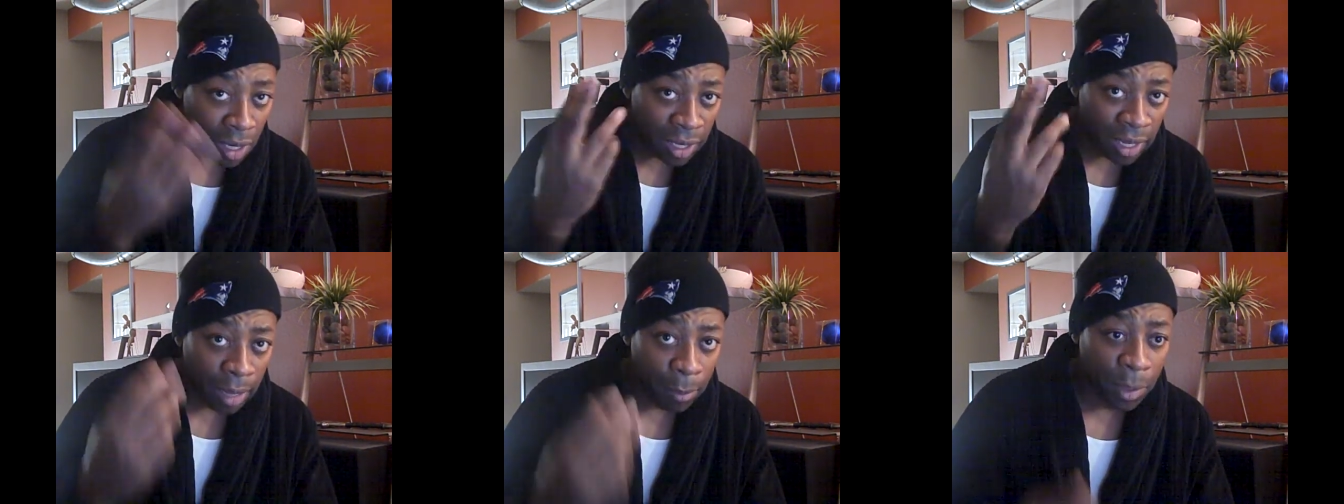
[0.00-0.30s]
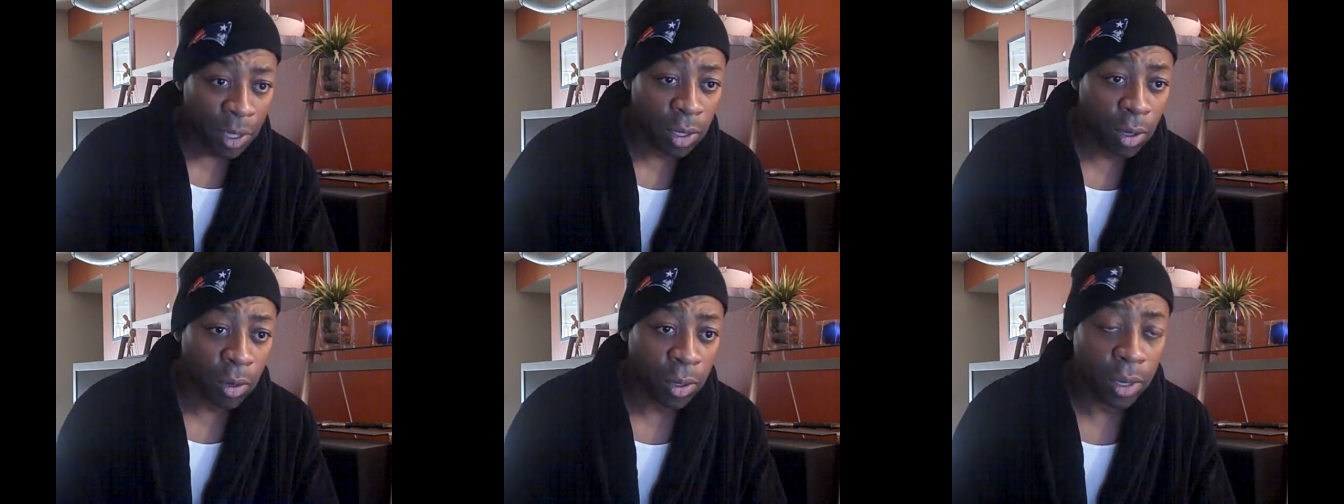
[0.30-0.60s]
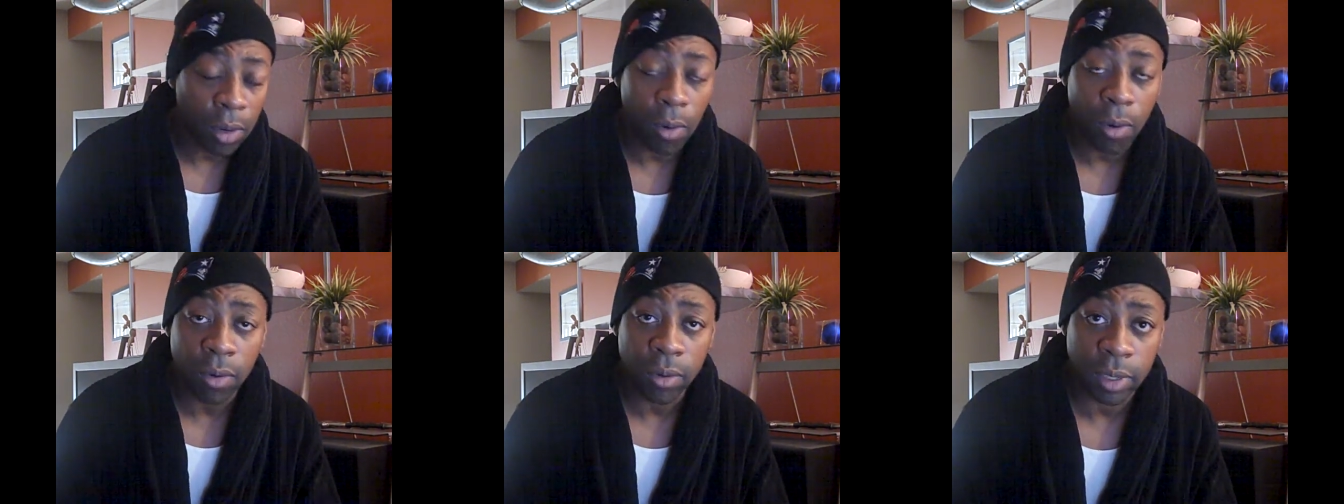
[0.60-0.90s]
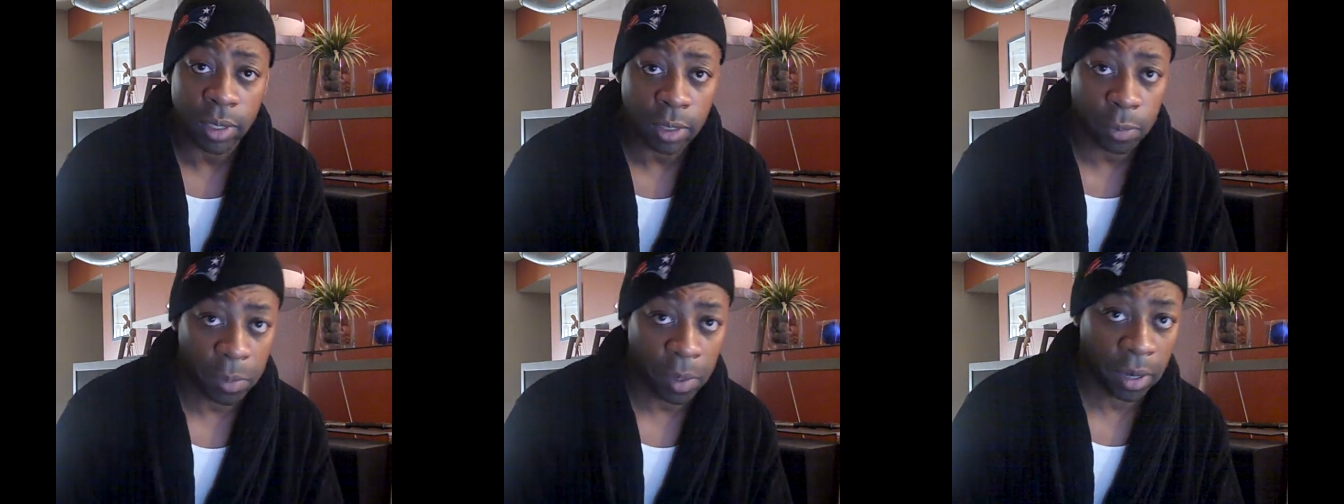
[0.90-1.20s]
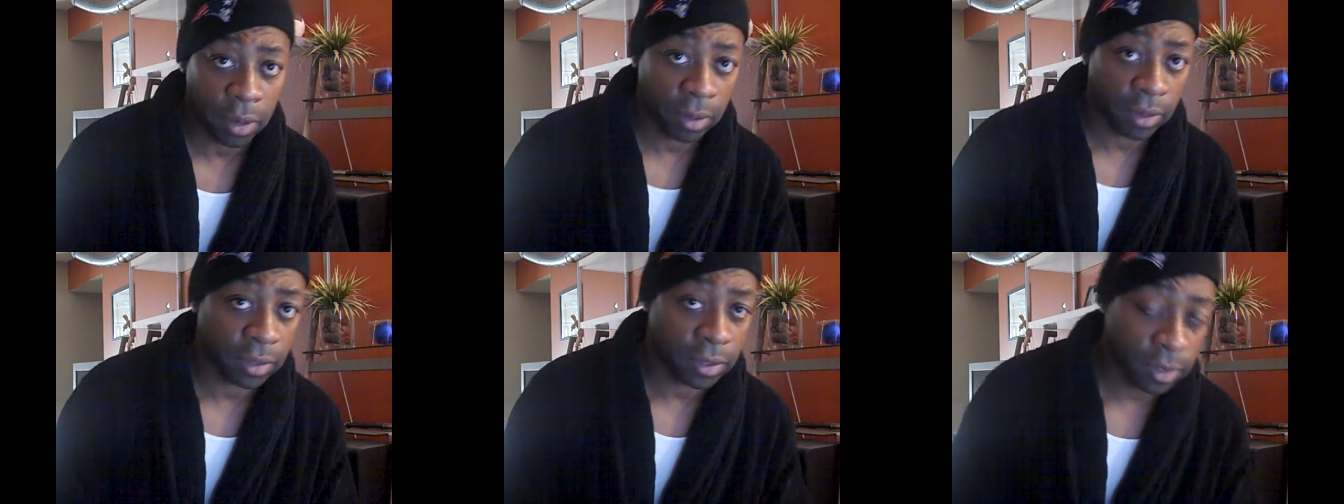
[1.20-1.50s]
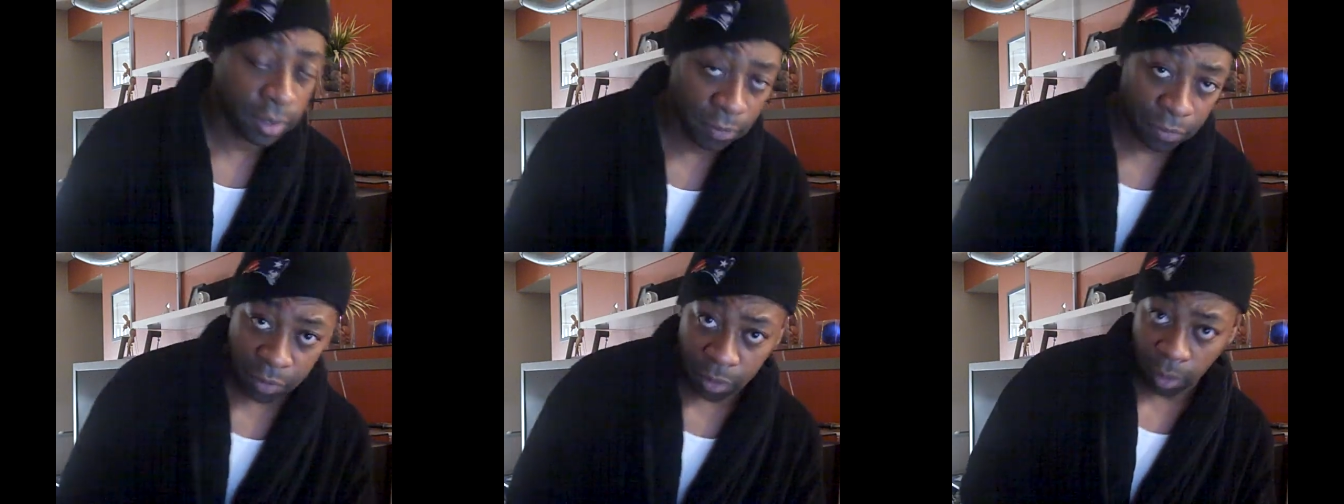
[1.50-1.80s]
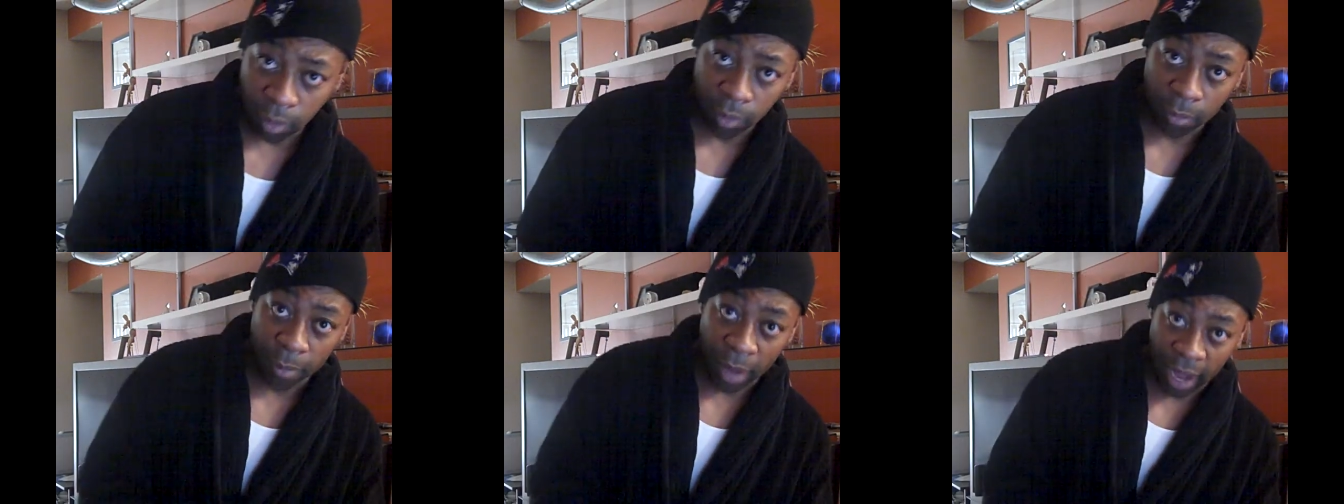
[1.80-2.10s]
let me know your own experiences if
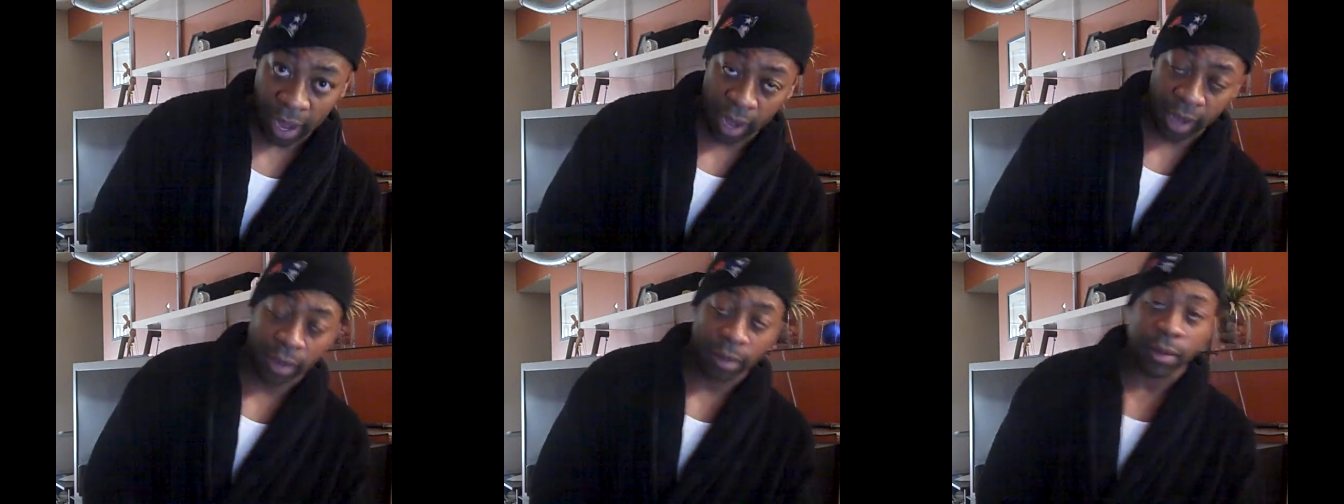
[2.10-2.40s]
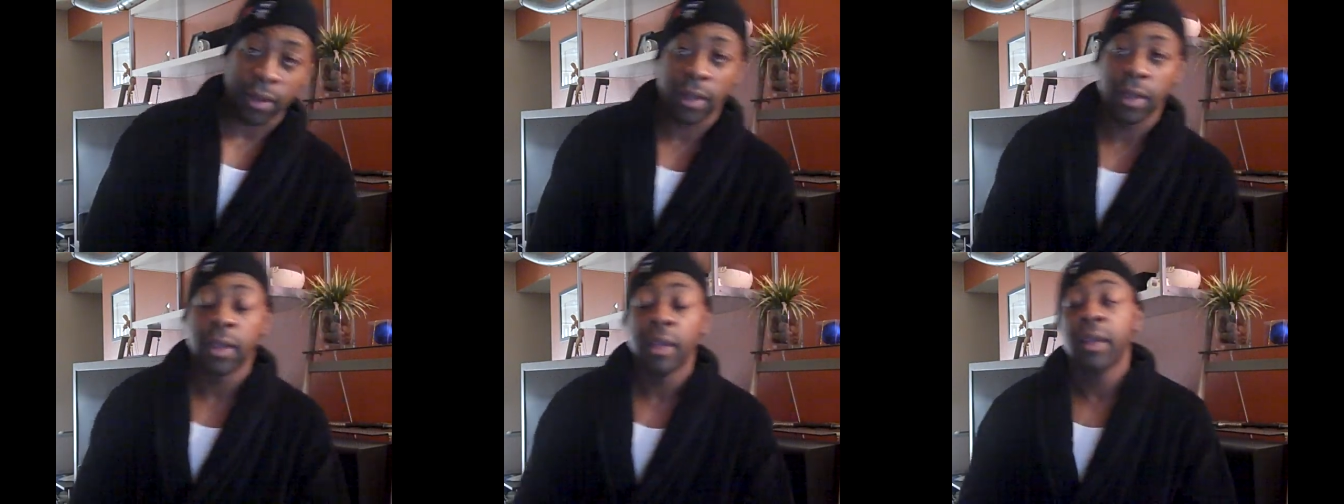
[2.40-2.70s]
you don't mind.